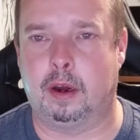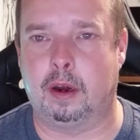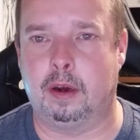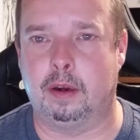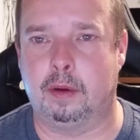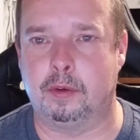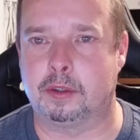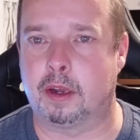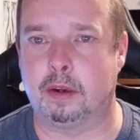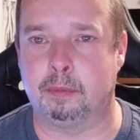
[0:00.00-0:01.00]
I'm
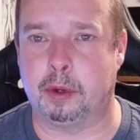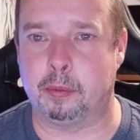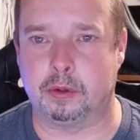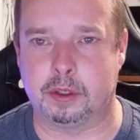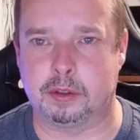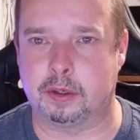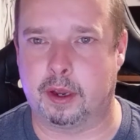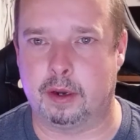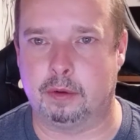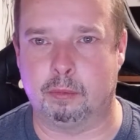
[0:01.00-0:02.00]
just telling people just to
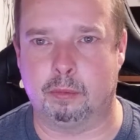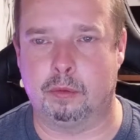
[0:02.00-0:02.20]
kind of